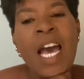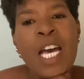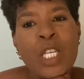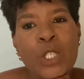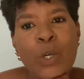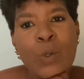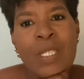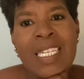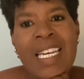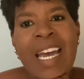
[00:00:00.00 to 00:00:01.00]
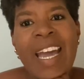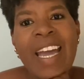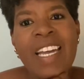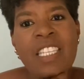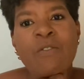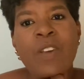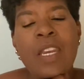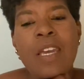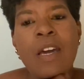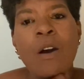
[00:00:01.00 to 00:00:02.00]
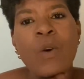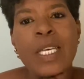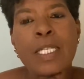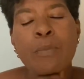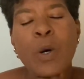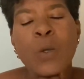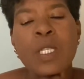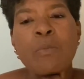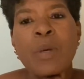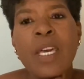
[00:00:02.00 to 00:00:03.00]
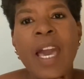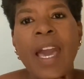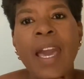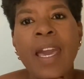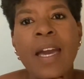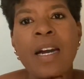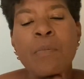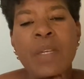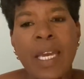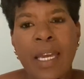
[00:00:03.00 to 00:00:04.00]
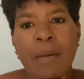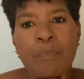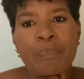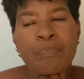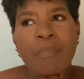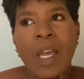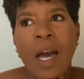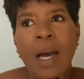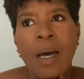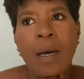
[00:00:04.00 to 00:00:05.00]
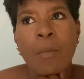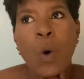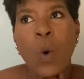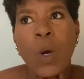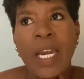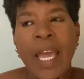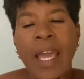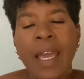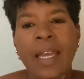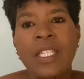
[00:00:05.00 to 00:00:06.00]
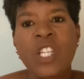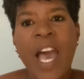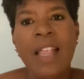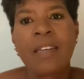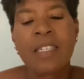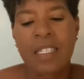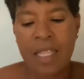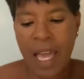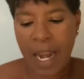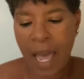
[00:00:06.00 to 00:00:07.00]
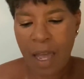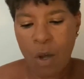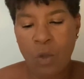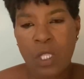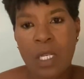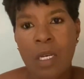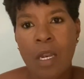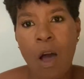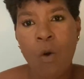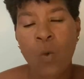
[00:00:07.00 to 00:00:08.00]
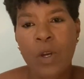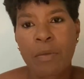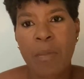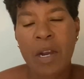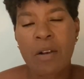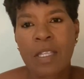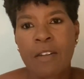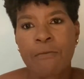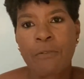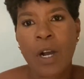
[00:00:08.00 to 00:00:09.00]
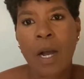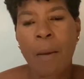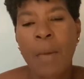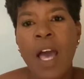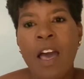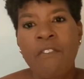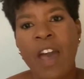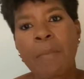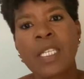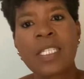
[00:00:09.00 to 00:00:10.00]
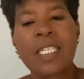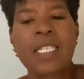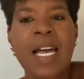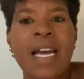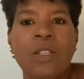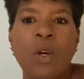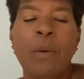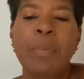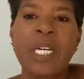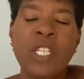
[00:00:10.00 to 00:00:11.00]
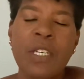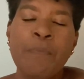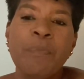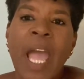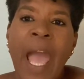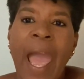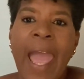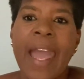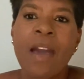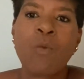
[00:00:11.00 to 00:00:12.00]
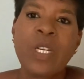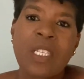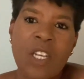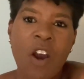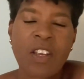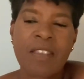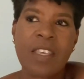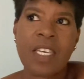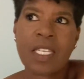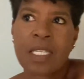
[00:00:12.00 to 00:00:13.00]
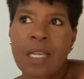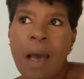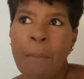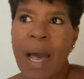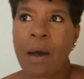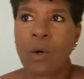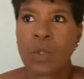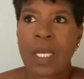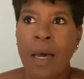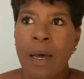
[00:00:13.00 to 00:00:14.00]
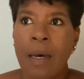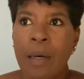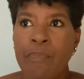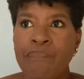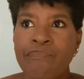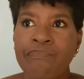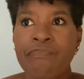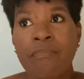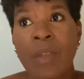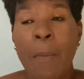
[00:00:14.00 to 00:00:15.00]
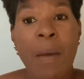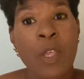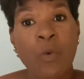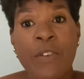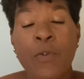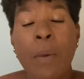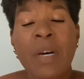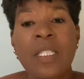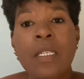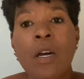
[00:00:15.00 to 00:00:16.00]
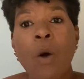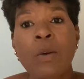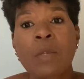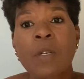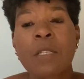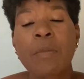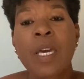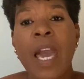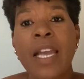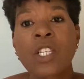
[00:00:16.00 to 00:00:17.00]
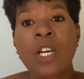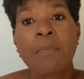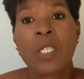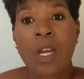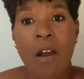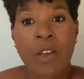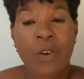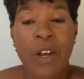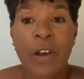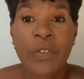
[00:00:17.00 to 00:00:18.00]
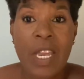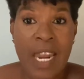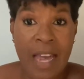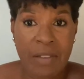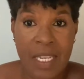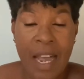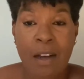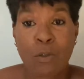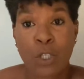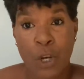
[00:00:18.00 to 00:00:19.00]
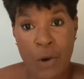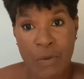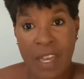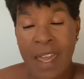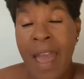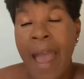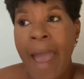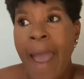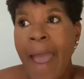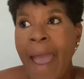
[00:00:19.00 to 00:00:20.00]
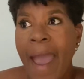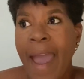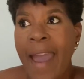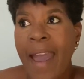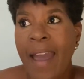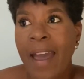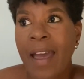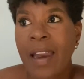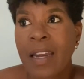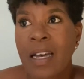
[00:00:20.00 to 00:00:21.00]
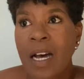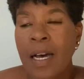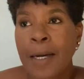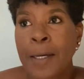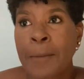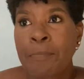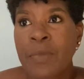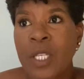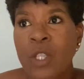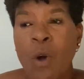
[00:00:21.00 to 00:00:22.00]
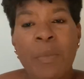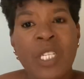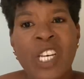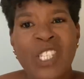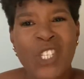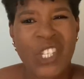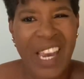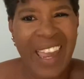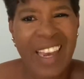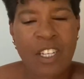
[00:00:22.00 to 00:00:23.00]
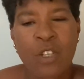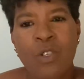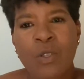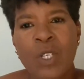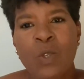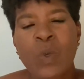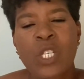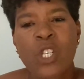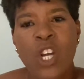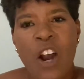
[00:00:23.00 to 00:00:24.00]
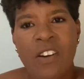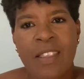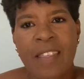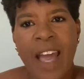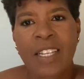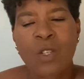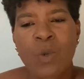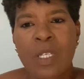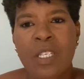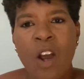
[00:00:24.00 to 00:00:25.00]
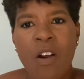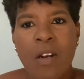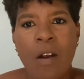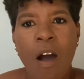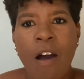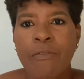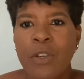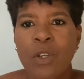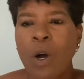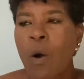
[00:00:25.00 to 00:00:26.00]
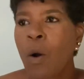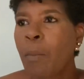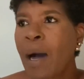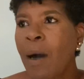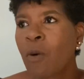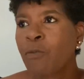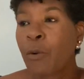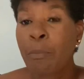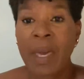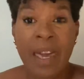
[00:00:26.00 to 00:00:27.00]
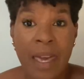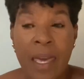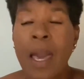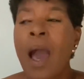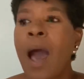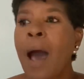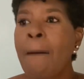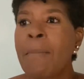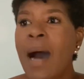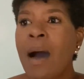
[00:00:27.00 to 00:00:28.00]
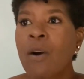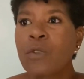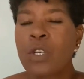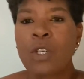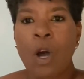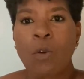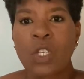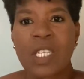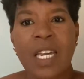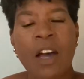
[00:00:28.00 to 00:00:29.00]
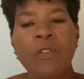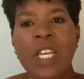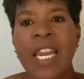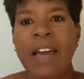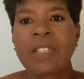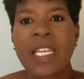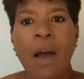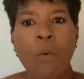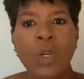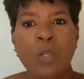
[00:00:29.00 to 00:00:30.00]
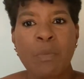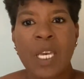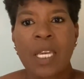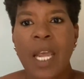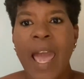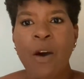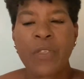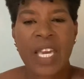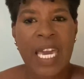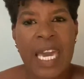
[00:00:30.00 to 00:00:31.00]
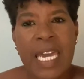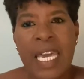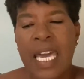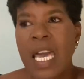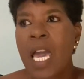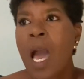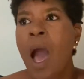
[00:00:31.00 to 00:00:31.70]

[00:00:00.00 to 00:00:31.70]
So today's video is supposed to be a update um, on a challenge that I hosted along with Marilyn from Fabulous Designs on a Budget. And we started this about um, hmm, maybe three, four months ago. It's supposed to be a jumpstart your healthy lifestyle journey and um, so much has changed, you know, since we started that. So it started off, you know, about for me, about, you know, just a healthy lifestyle, which meant healthy eating,